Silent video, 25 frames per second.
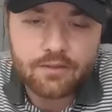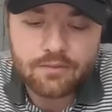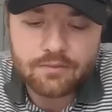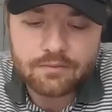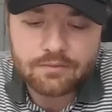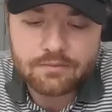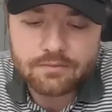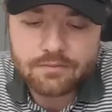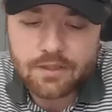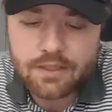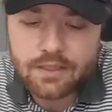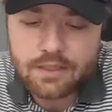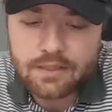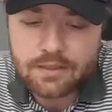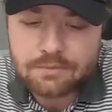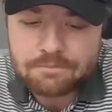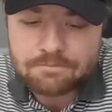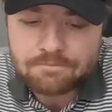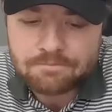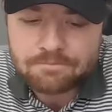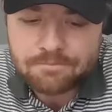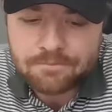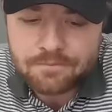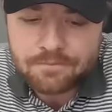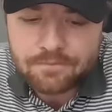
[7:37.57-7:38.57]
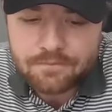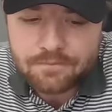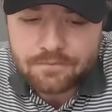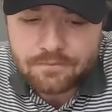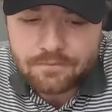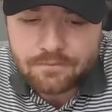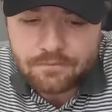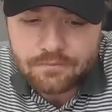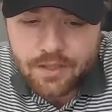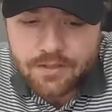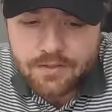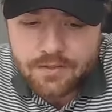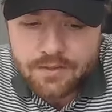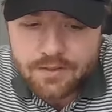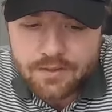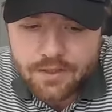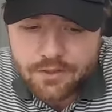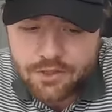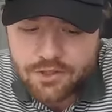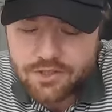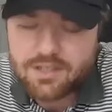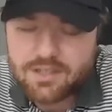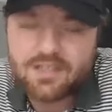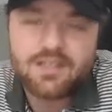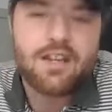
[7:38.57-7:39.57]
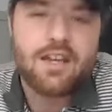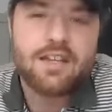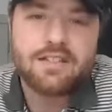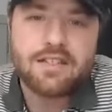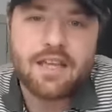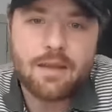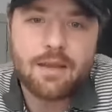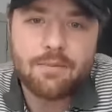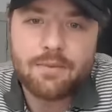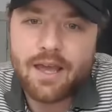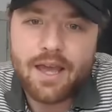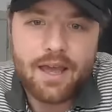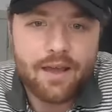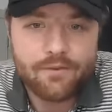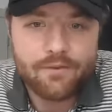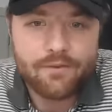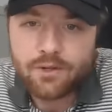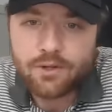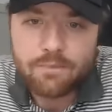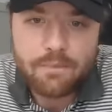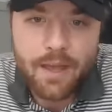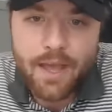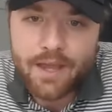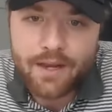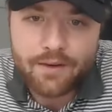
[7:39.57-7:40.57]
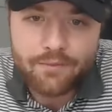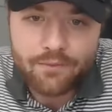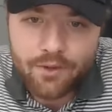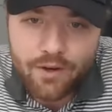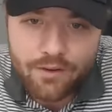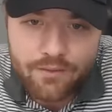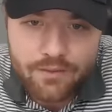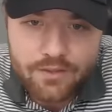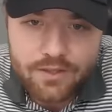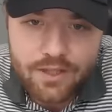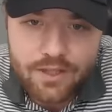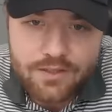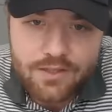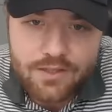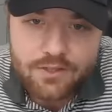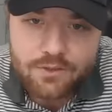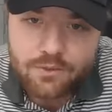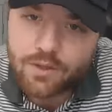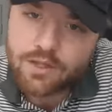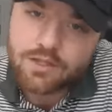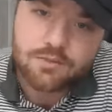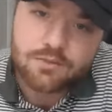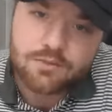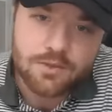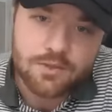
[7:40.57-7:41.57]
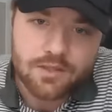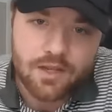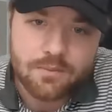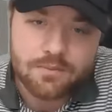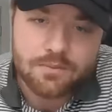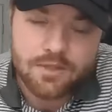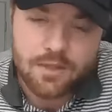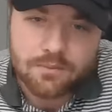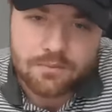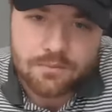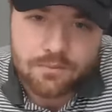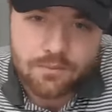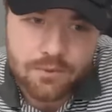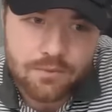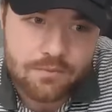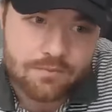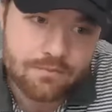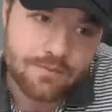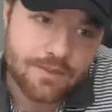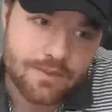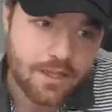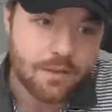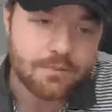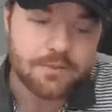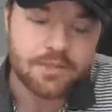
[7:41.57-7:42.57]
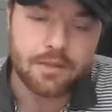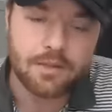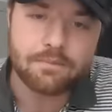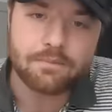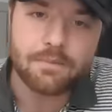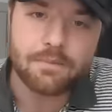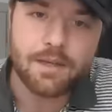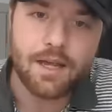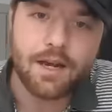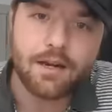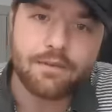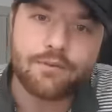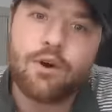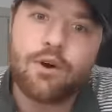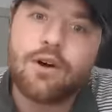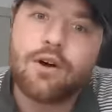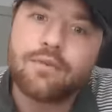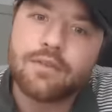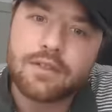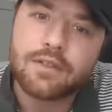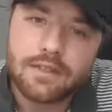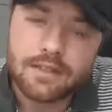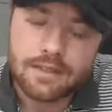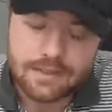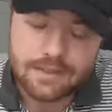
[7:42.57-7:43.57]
And it's just a nice game to have in your bag if you're ever in that situation when it comes up kind of often.